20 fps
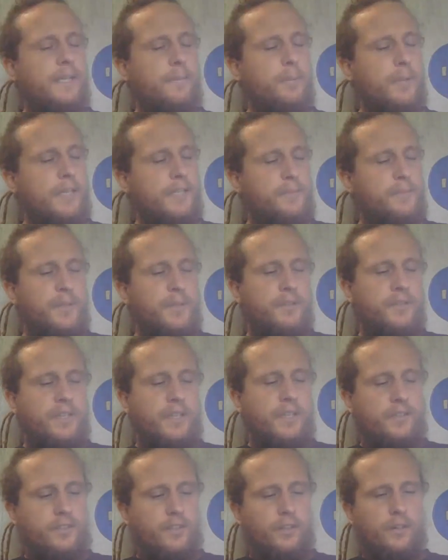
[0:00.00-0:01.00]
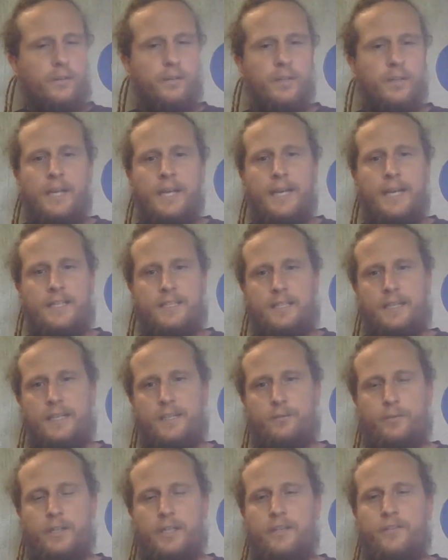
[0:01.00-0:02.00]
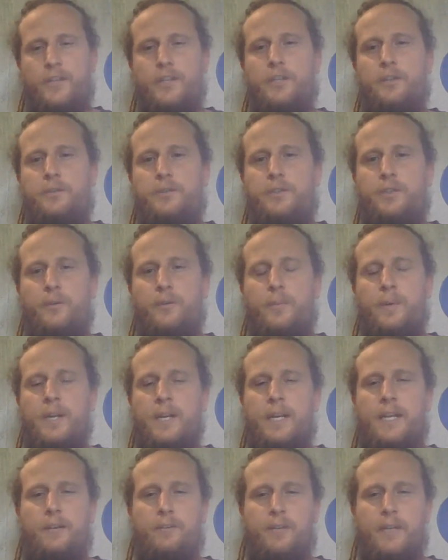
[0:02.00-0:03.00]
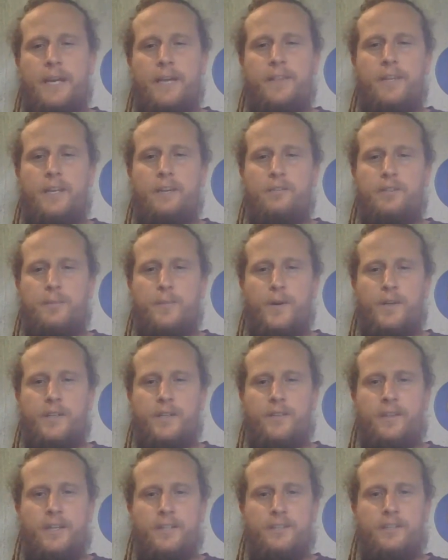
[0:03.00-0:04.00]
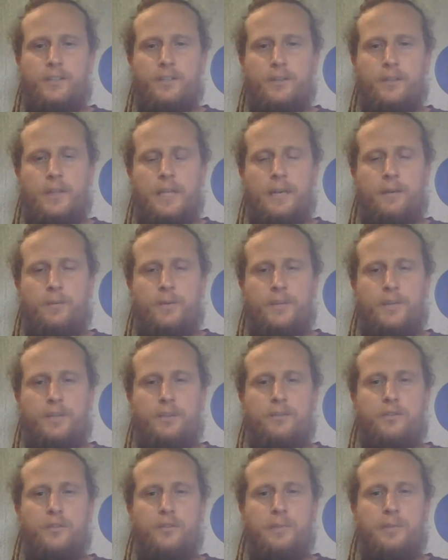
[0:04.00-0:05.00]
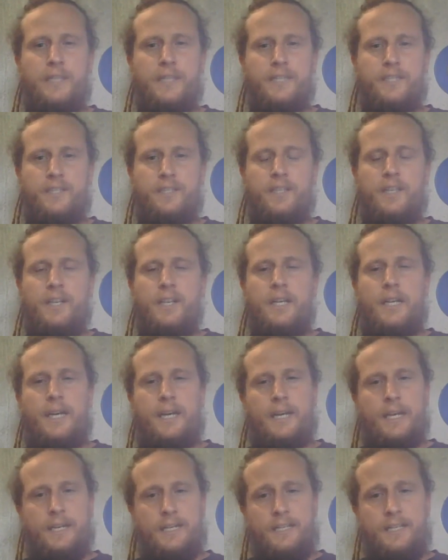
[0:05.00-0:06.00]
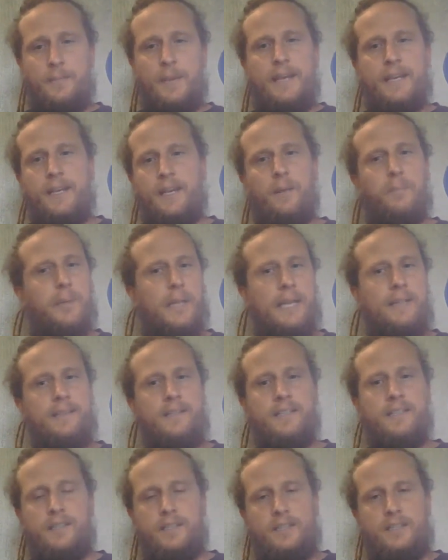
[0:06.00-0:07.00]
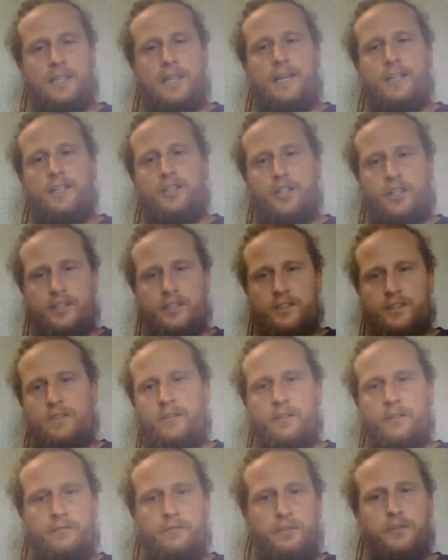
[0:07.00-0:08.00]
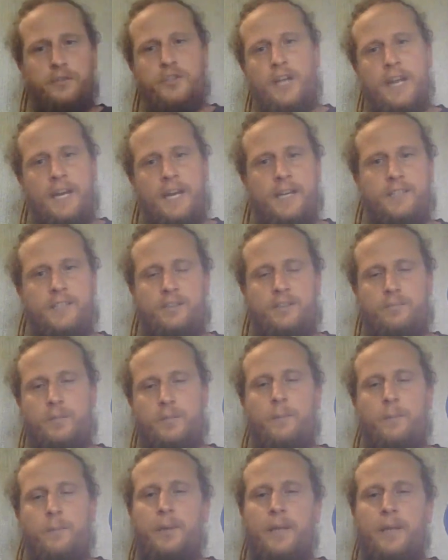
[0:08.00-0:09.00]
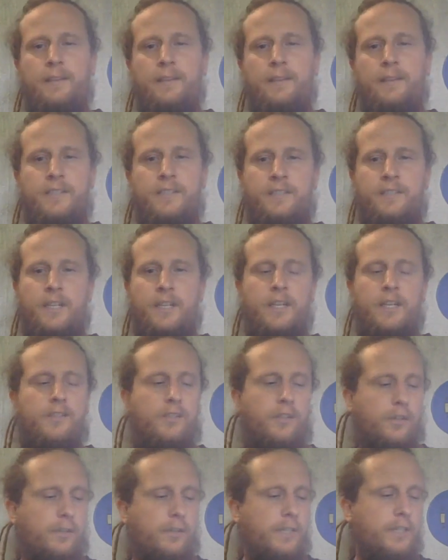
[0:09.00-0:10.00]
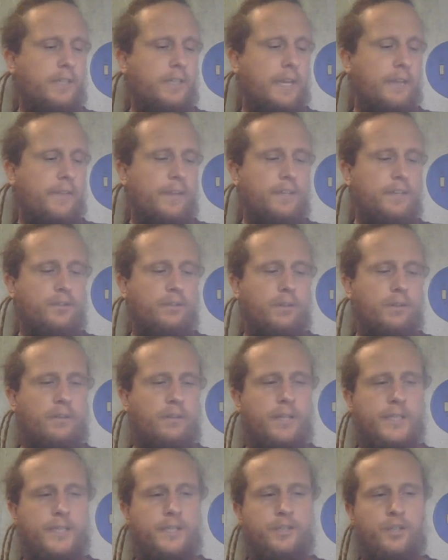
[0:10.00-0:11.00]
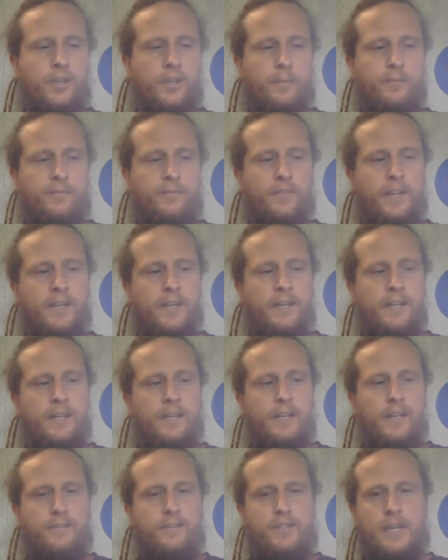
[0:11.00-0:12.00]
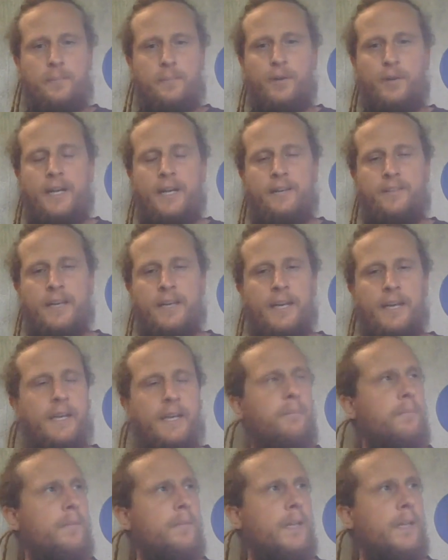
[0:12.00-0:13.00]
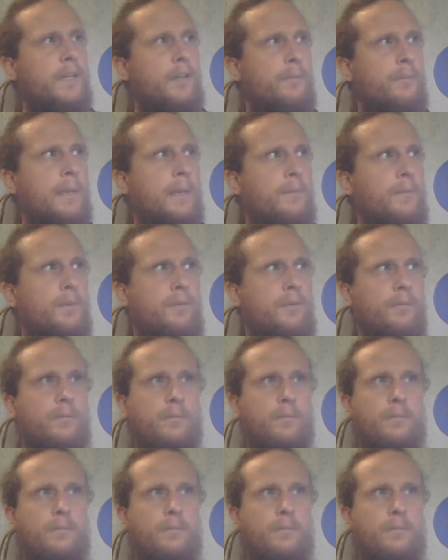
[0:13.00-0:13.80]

plays music, so it's really the YouTube. I think he responded there to you, like with the YouTube list, and he's making a playlist that's like just the Vue.js playlist. So I think he's doing a really good job of separating that, and you know, maybe